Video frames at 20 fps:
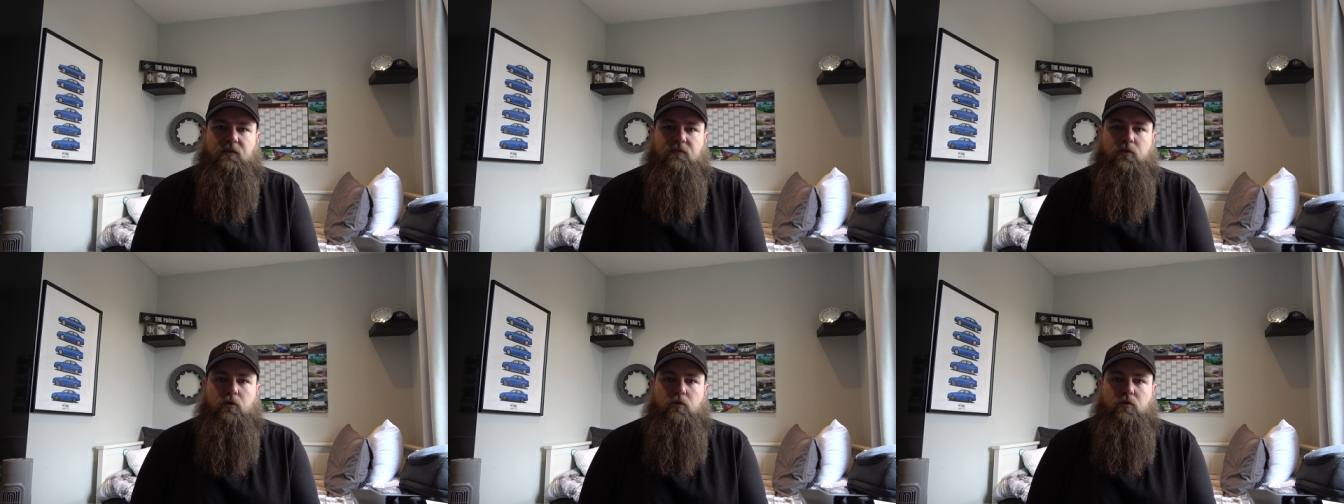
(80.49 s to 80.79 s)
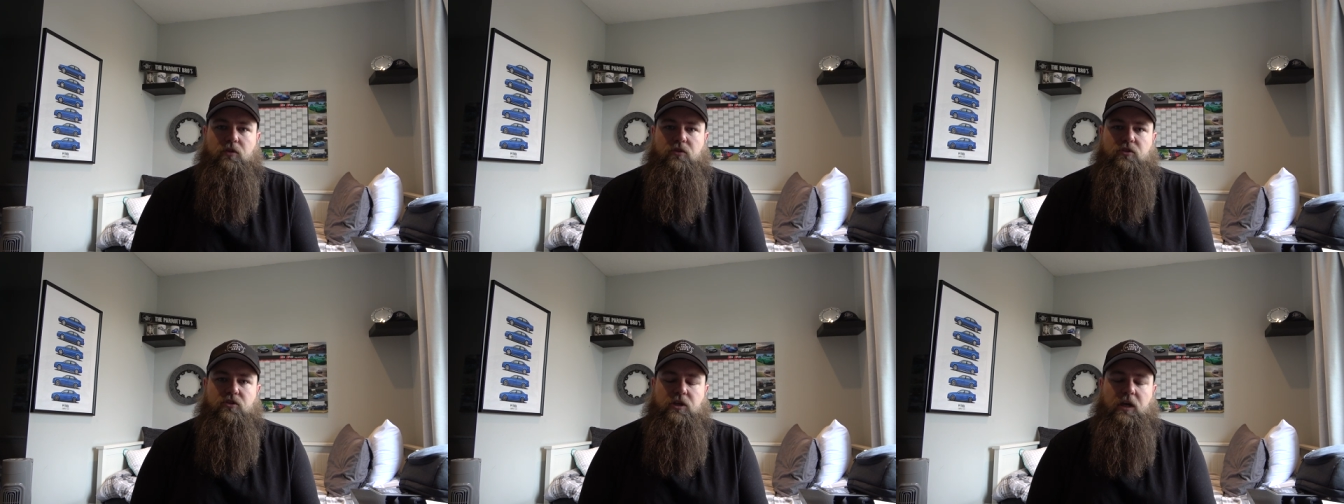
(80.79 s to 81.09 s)
If you
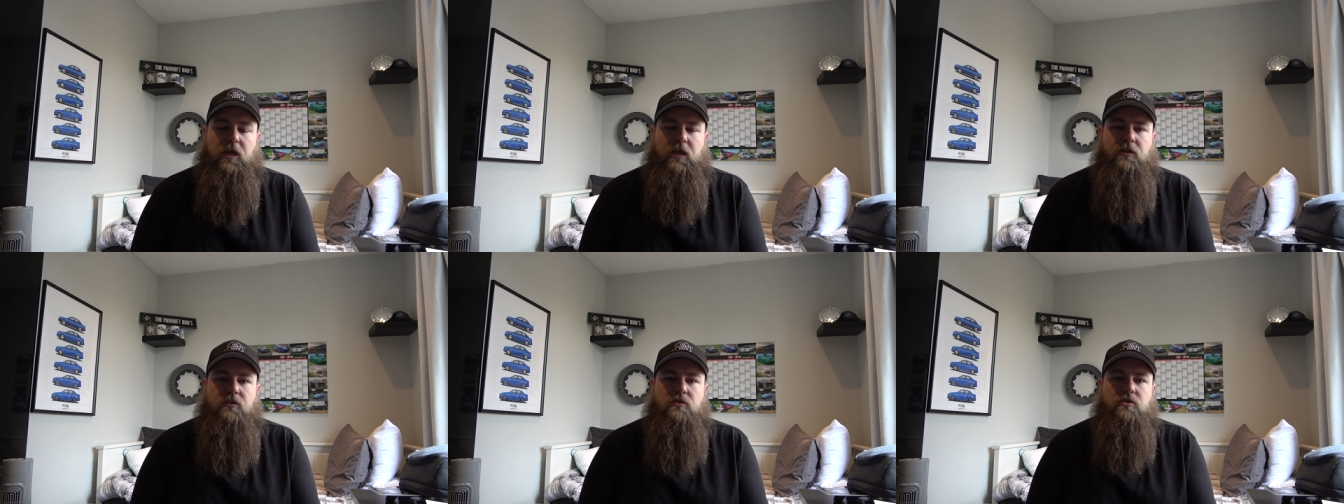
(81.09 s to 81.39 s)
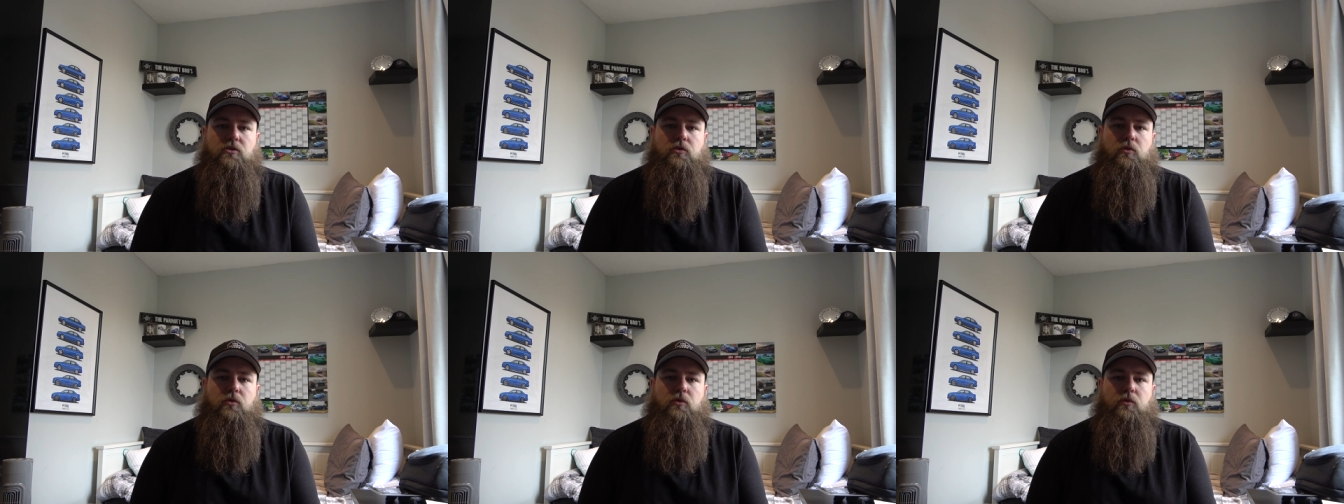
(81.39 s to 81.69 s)
can
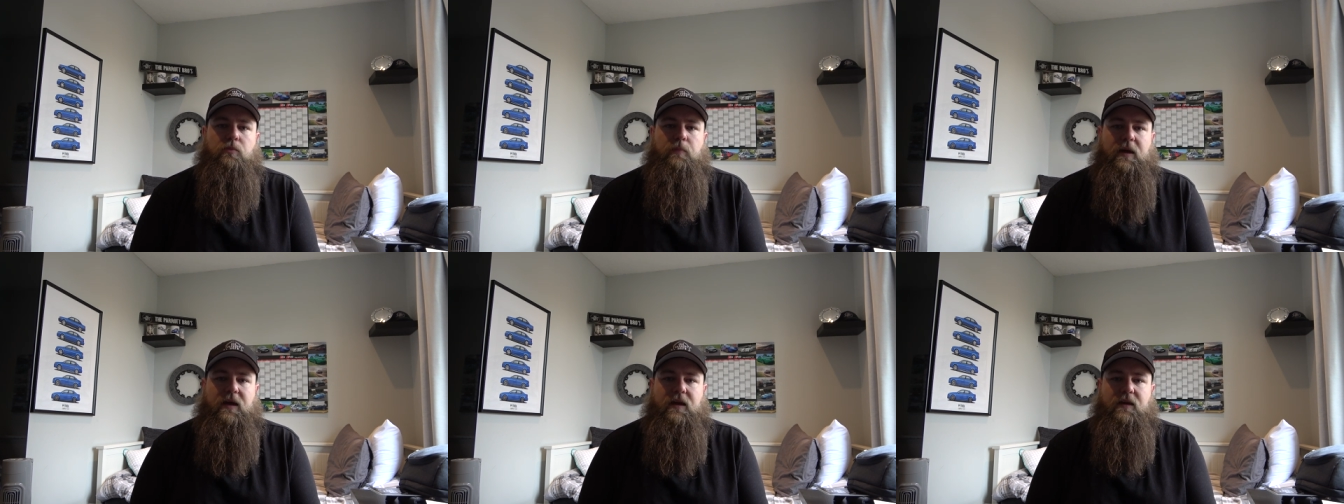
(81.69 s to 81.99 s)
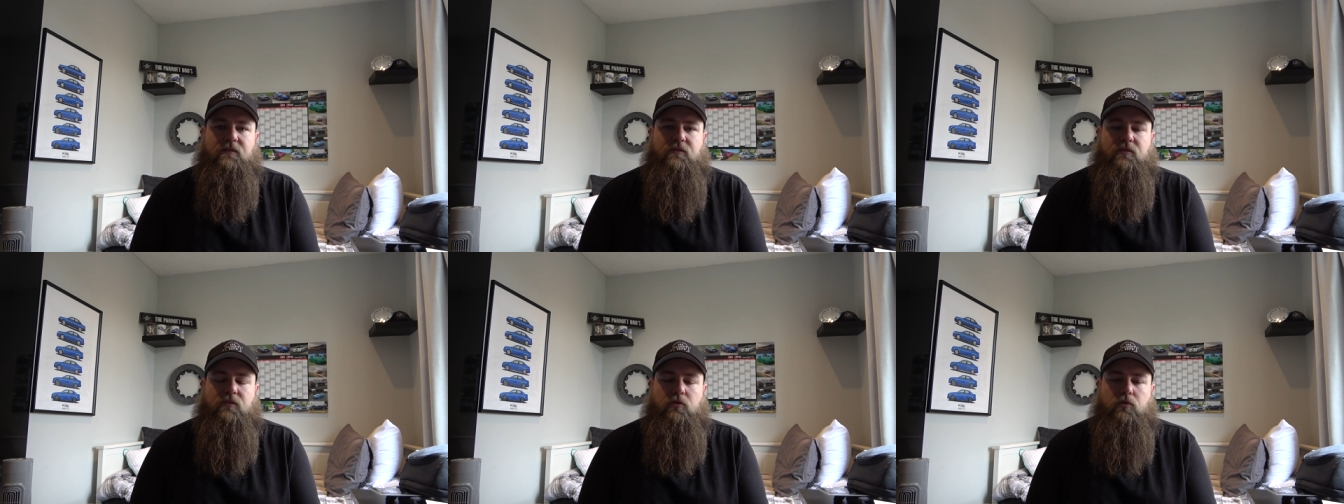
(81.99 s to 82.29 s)
change your
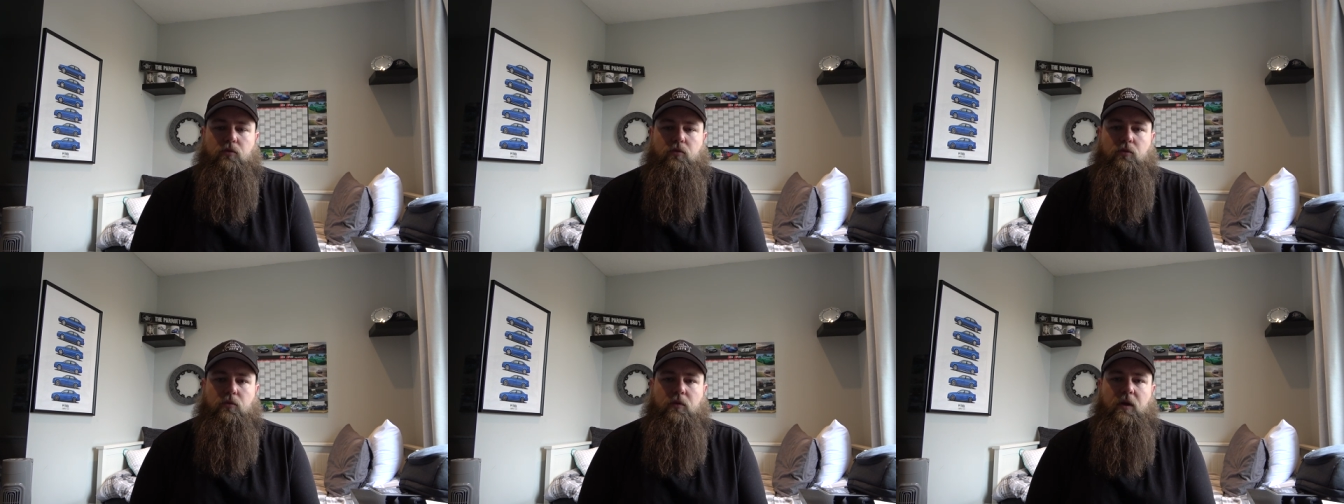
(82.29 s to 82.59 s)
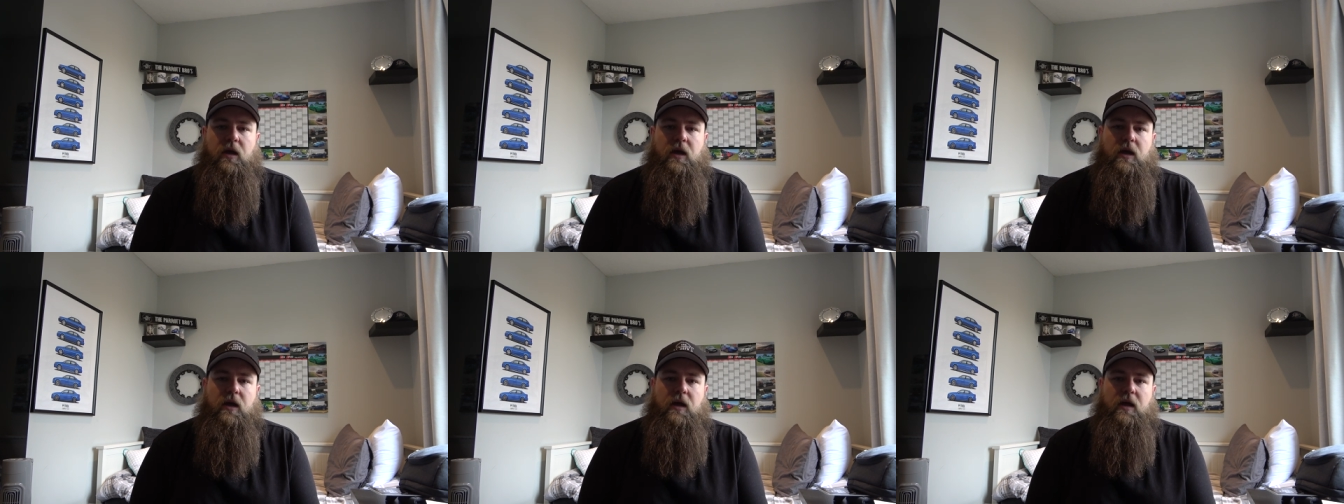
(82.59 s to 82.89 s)
pads to